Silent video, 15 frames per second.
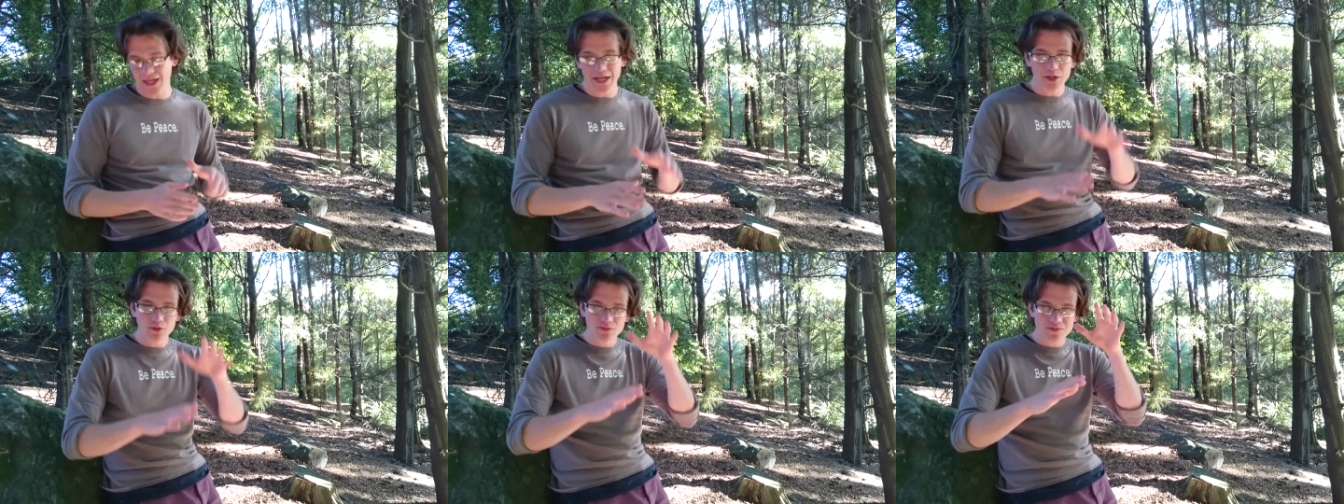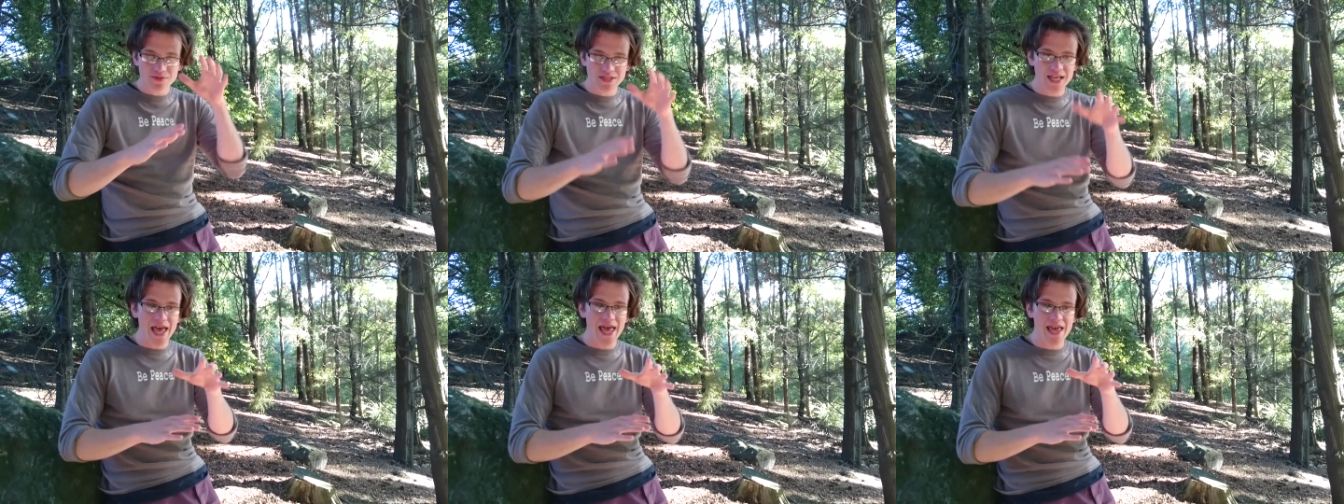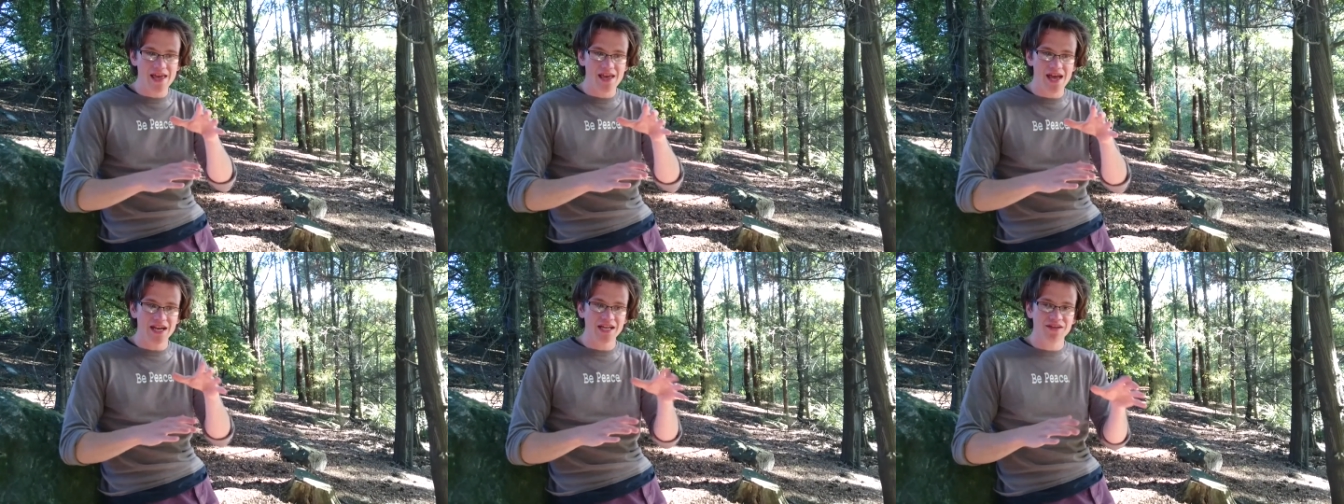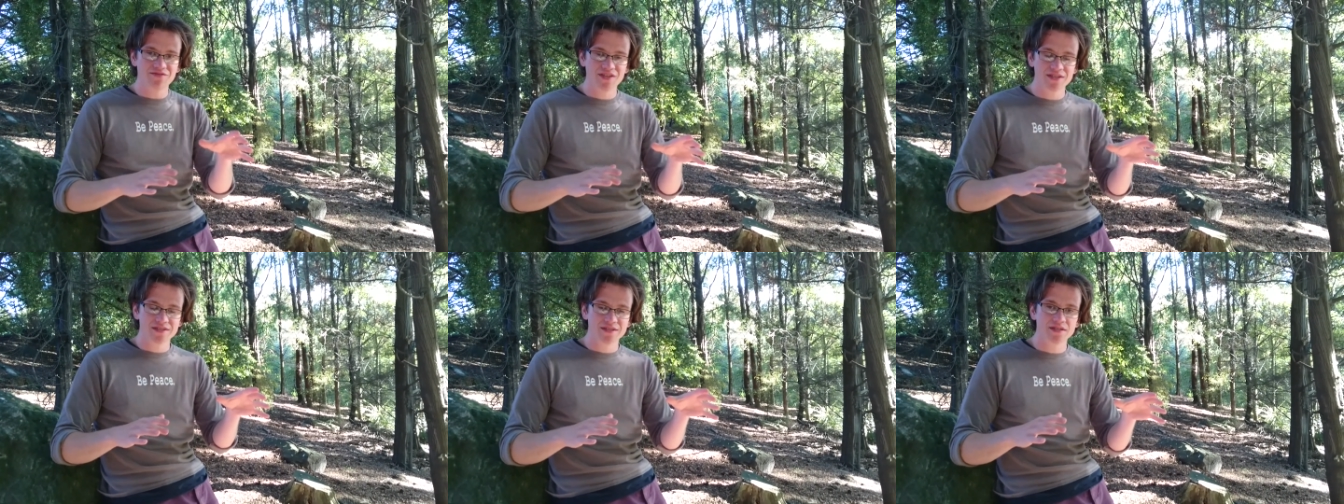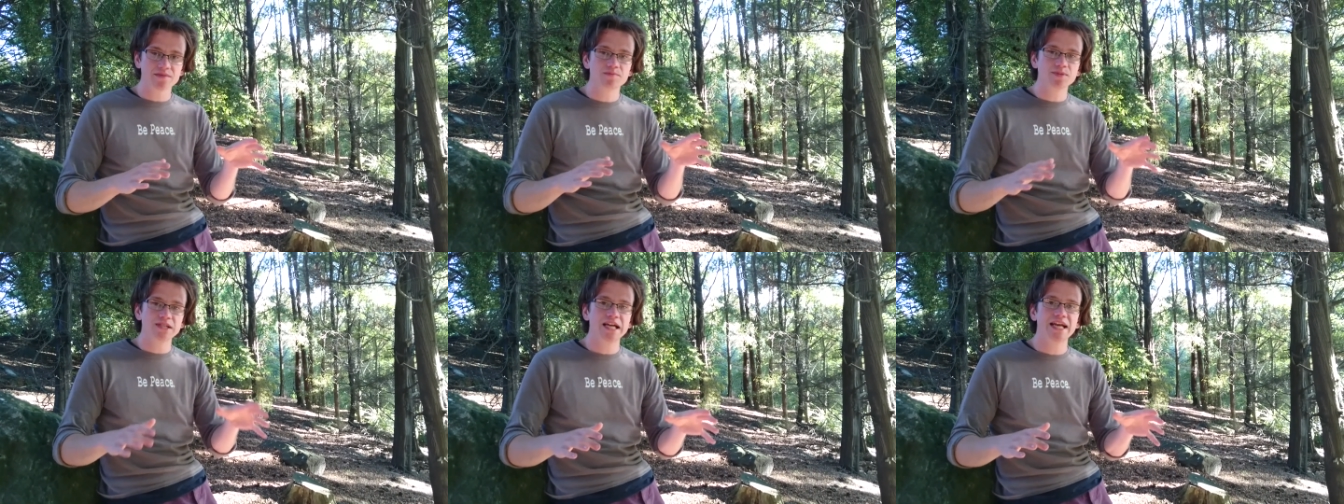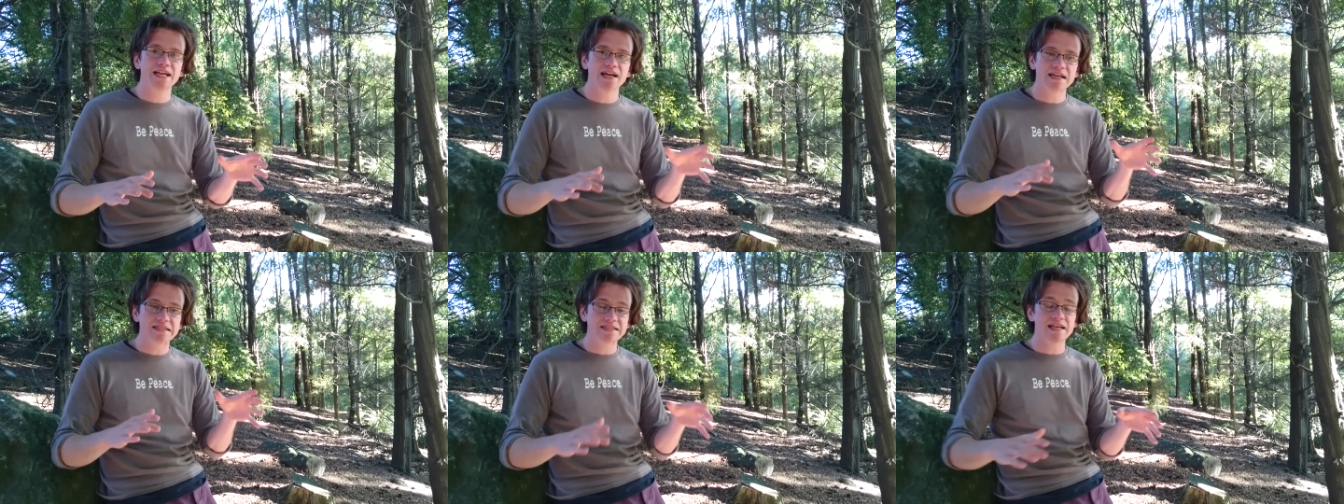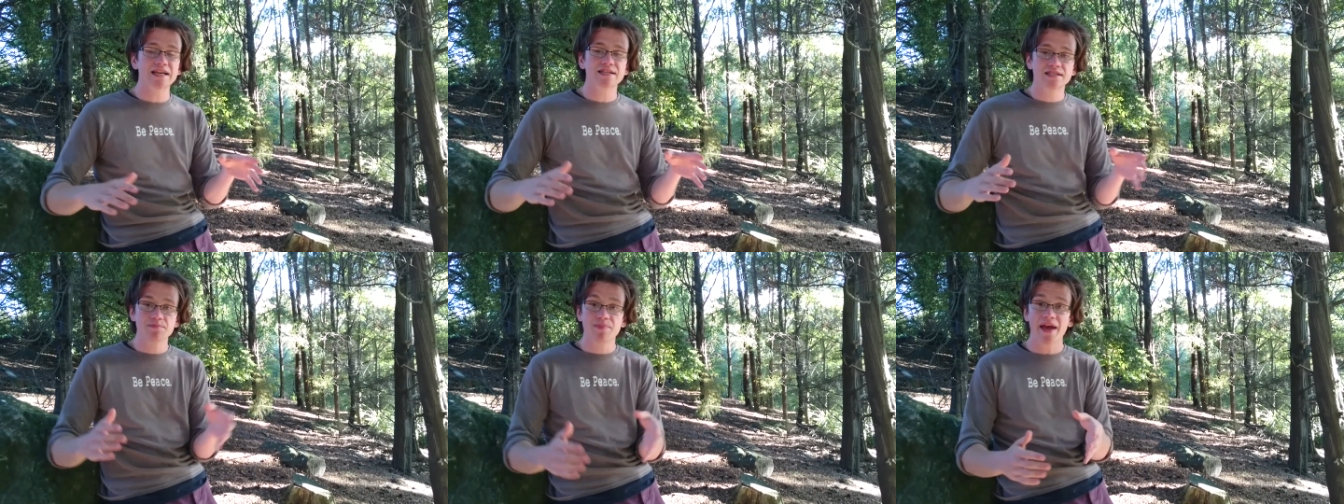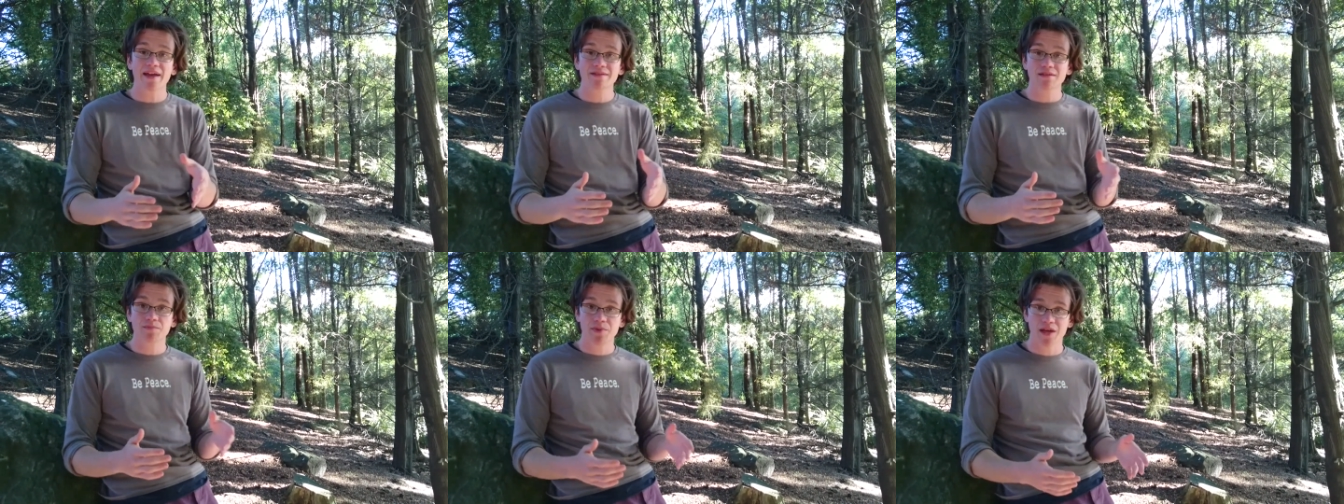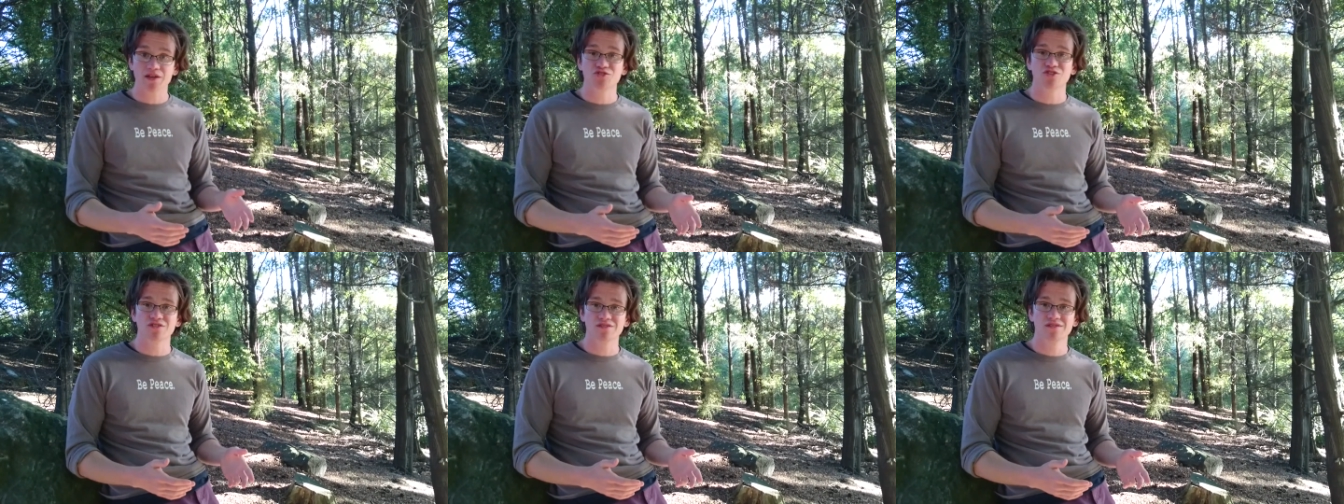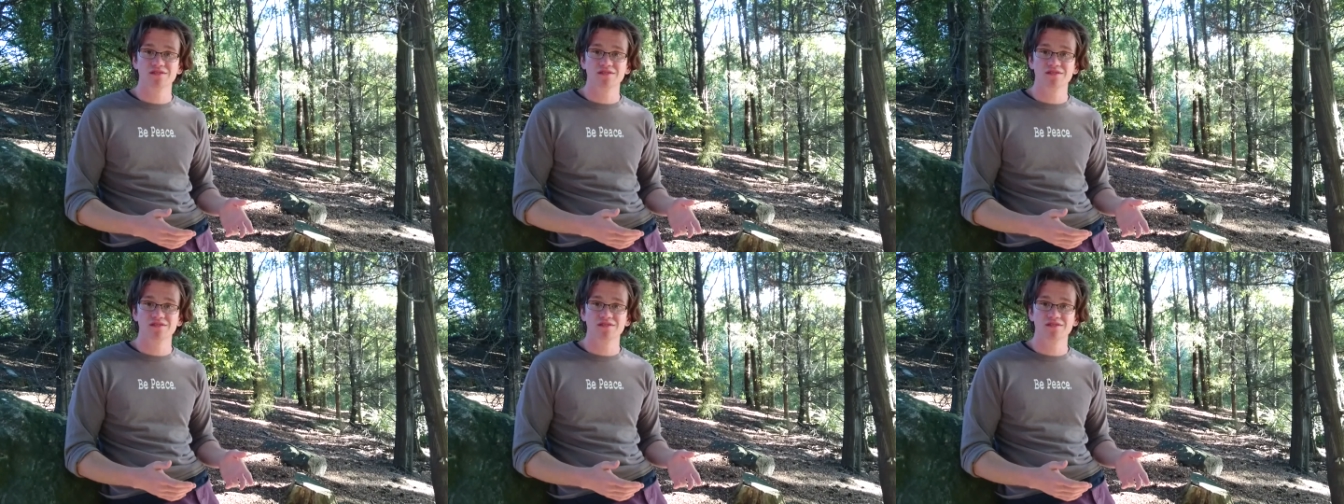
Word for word: I don't say any of this to complain, I say it to paint a picture.